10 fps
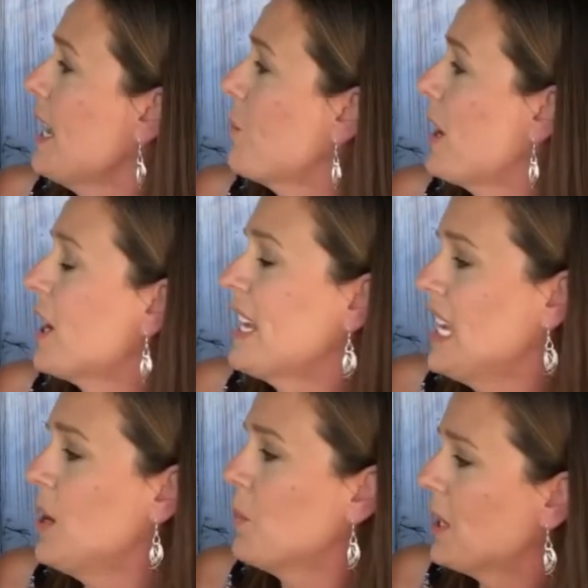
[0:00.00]
where
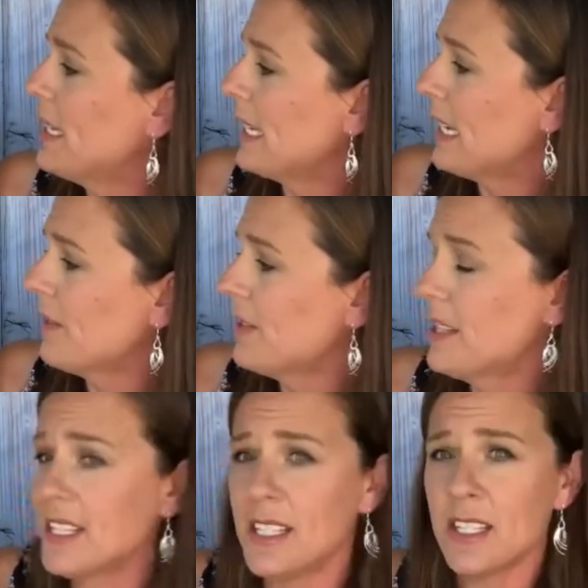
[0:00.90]
he would live.
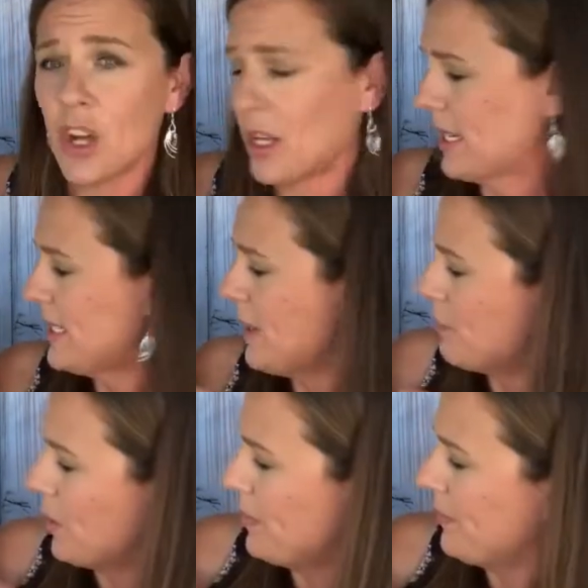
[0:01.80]
This is called a
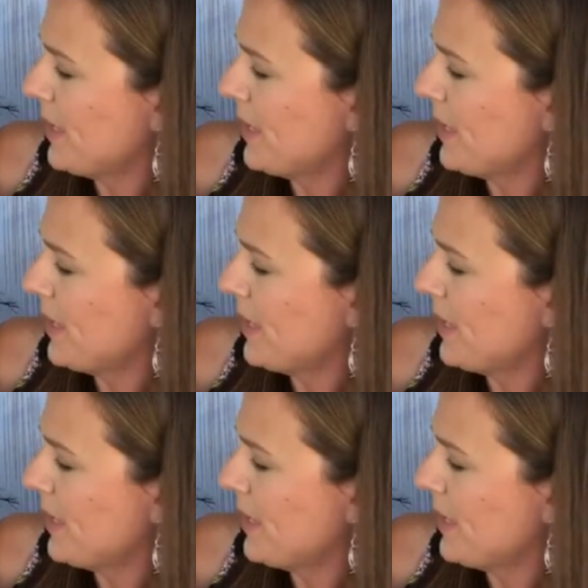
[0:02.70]
temple.